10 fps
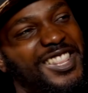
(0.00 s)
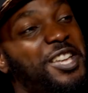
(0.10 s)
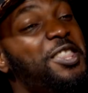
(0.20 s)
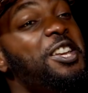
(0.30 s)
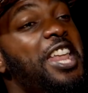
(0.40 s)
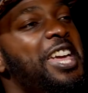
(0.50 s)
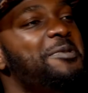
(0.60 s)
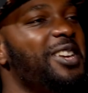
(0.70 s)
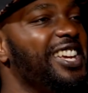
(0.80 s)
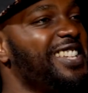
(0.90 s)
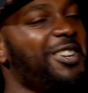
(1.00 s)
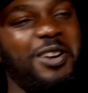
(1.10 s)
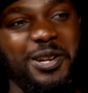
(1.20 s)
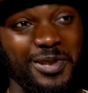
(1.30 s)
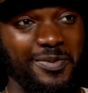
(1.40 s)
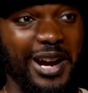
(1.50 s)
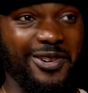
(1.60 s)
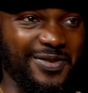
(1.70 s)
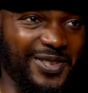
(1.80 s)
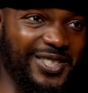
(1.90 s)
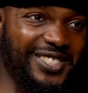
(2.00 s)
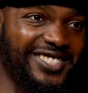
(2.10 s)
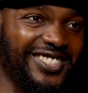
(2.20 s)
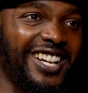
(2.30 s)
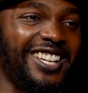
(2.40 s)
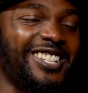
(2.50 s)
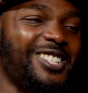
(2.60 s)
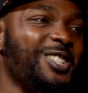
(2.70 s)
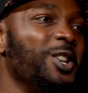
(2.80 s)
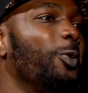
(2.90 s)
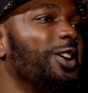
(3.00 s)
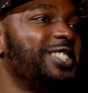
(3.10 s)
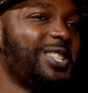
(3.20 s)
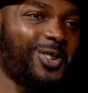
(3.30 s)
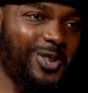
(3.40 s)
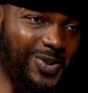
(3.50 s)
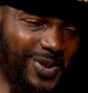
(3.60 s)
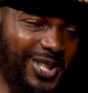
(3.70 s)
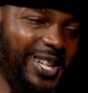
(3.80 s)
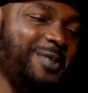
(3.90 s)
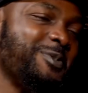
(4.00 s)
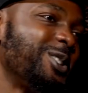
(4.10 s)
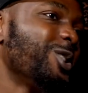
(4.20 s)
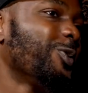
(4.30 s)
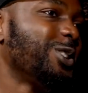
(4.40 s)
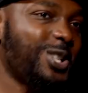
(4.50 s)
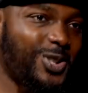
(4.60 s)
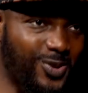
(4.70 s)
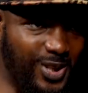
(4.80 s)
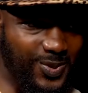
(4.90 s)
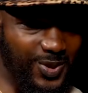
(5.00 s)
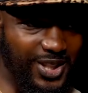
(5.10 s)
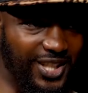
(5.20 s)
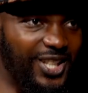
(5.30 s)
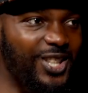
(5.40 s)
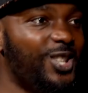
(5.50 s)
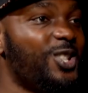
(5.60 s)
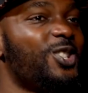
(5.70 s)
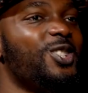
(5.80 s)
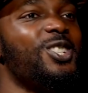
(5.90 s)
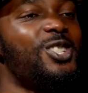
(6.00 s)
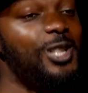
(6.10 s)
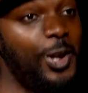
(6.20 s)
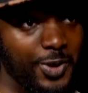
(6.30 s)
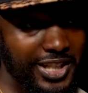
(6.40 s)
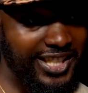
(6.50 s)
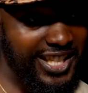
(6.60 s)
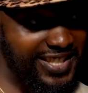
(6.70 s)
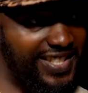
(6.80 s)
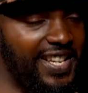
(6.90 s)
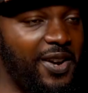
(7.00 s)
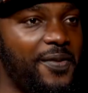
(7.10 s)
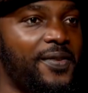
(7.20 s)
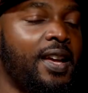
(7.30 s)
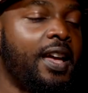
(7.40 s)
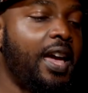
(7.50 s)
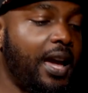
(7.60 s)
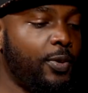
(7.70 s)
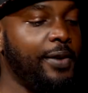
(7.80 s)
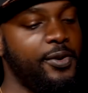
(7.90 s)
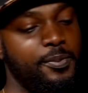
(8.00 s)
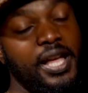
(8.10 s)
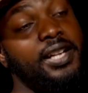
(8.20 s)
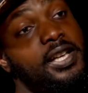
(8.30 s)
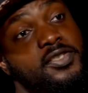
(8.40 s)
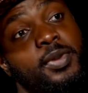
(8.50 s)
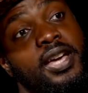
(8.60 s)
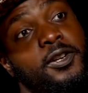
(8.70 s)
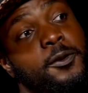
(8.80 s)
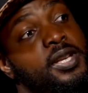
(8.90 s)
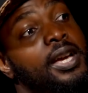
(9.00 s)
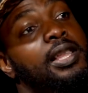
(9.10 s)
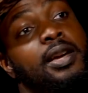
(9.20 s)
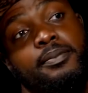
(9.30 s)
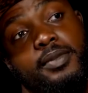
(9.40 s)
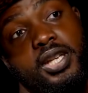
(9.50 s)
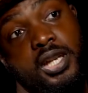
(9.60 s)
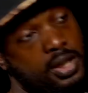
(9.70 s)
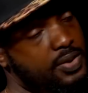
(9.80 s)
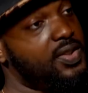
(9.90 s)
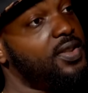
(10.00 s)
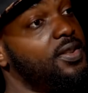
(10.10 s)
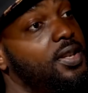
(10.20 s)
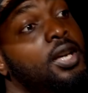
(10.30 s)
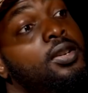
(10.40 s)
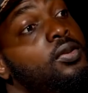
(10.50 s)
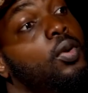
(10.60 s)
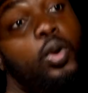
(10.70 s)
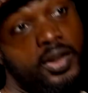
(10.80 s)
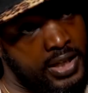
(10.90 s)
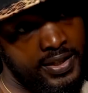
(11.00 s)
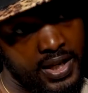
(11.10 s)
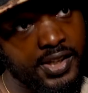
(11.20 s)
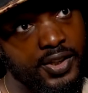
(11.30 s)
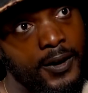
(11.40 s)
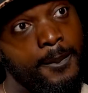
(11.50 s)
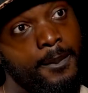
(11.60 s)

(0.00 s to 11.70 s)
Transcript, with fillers: the the name is incredibly powerful, mm. right? Because no one disagrees with the statement, no one disagrees with the, the the slogan itself. However, Black Lives Matter is an organization,